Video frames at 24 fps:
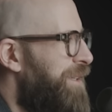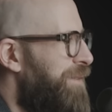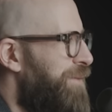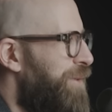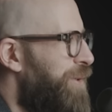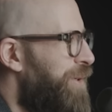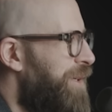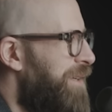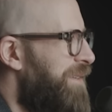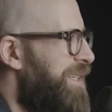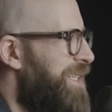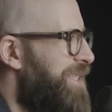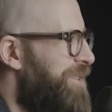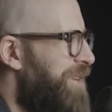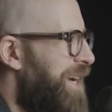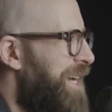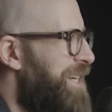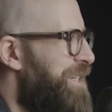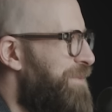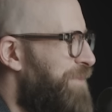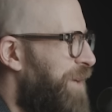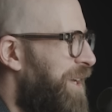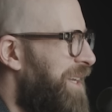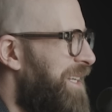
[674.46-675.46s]
of all of his
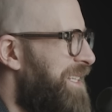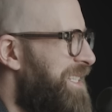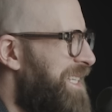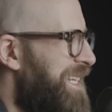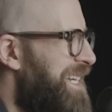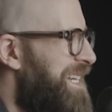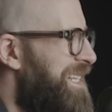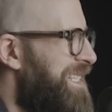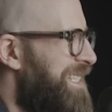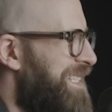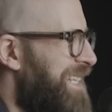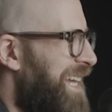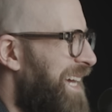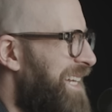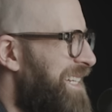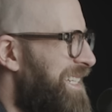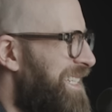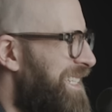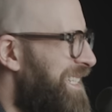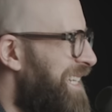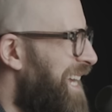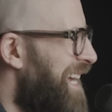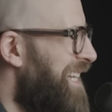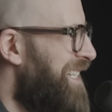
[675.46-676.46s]
strange policies, and
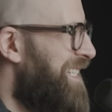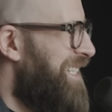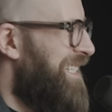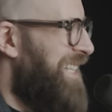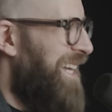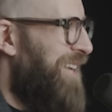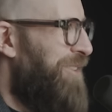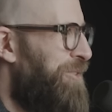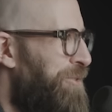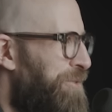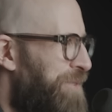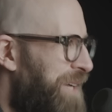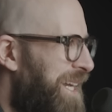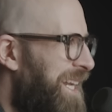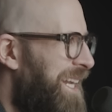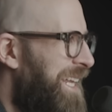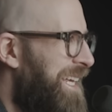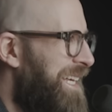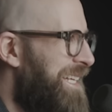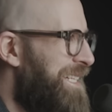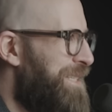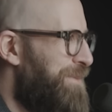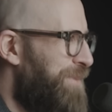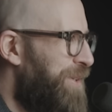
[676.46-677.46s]
yes, there
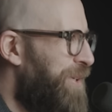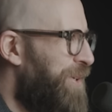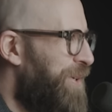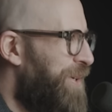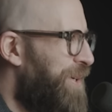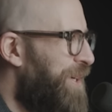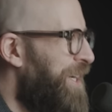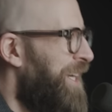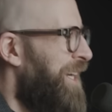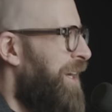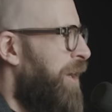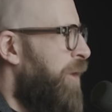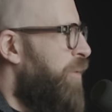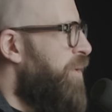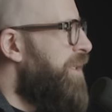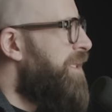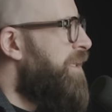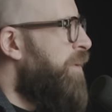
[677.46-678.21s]
really is more, was